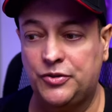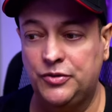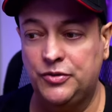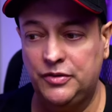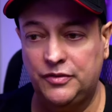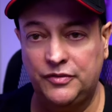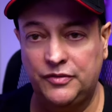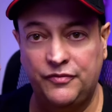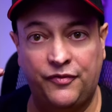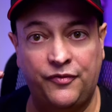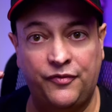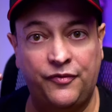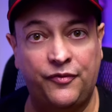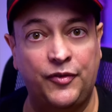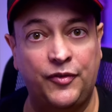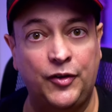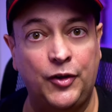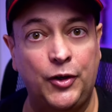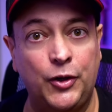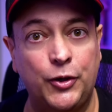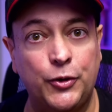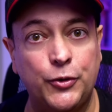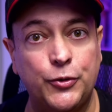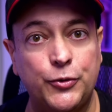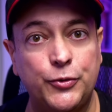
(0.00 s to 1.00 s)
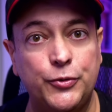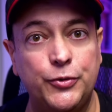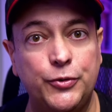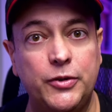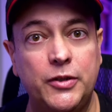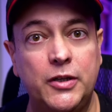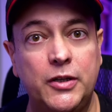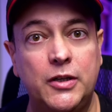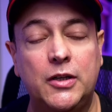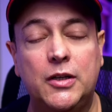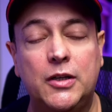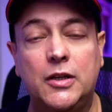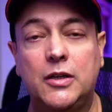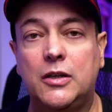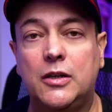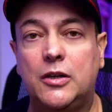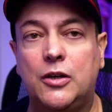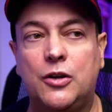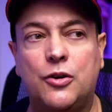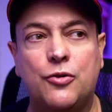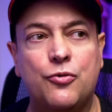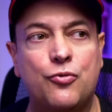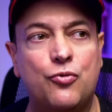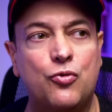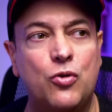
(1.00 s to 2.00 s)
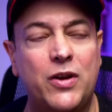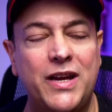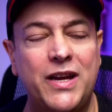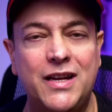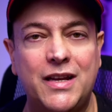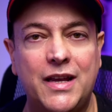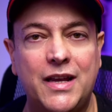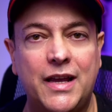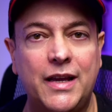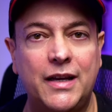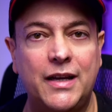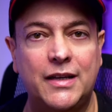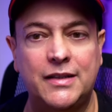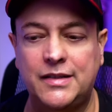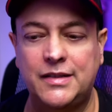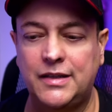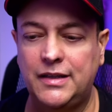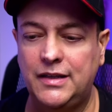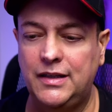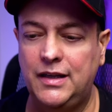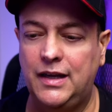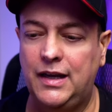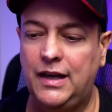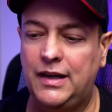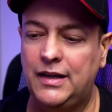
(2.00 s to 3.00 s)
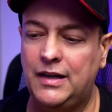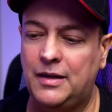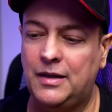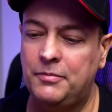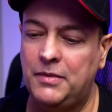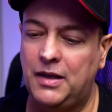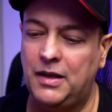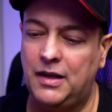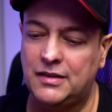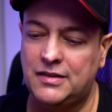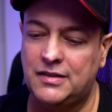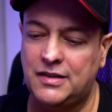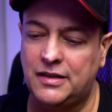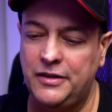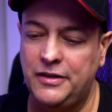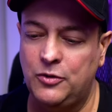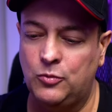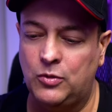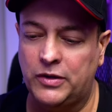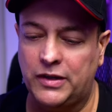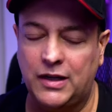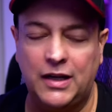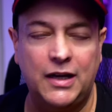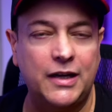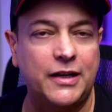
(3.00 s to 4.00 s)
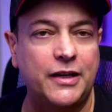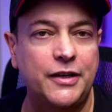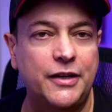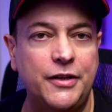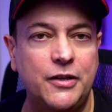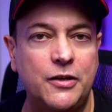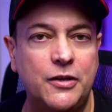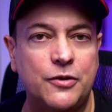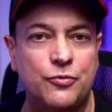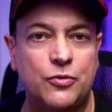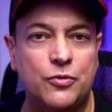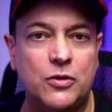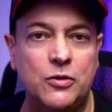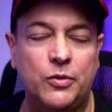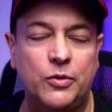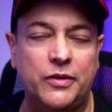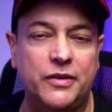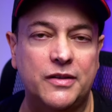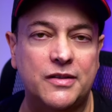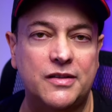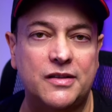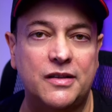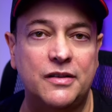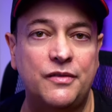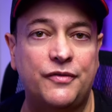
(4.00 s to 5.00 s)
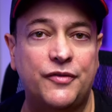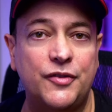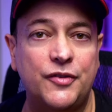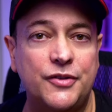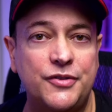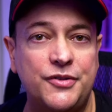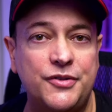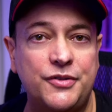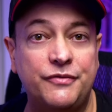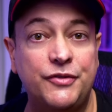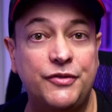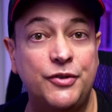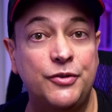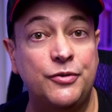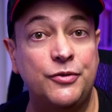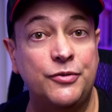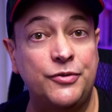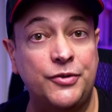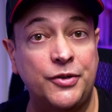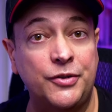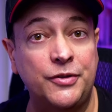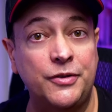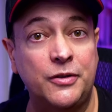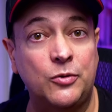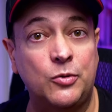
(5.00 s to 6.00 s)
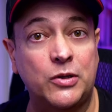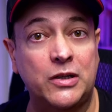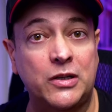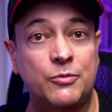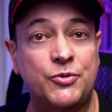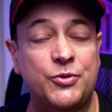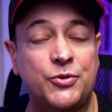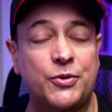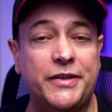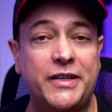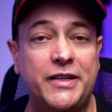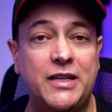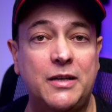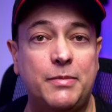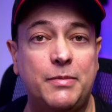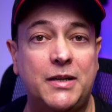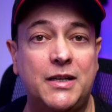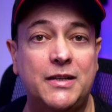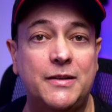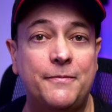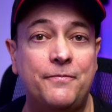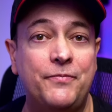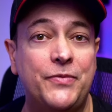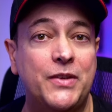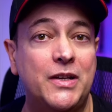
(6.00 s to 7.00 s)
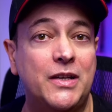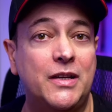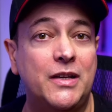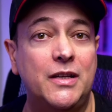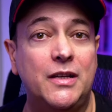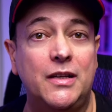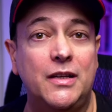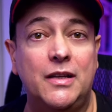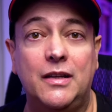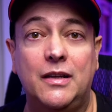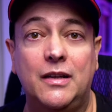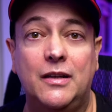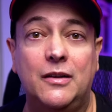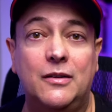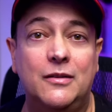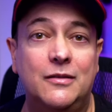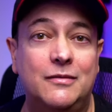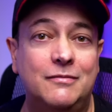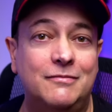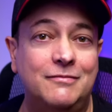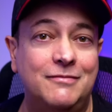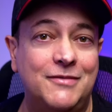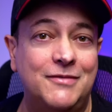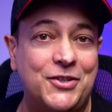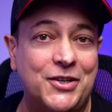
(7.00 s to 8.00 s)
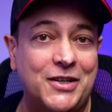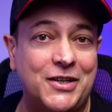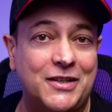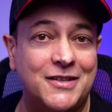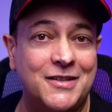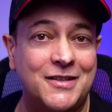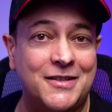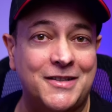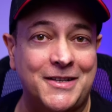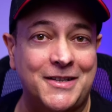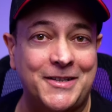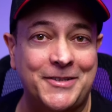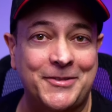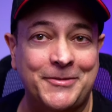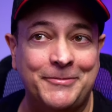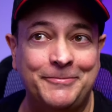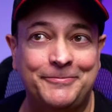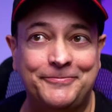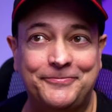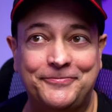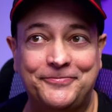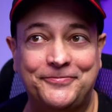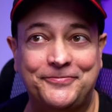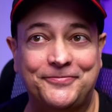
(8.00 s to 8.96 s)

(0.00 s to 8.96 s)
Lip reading: It's good flow, great acting. And I tell you what, how can you go wrong with this? And for those of you who don't know what I'm talking about, check this out.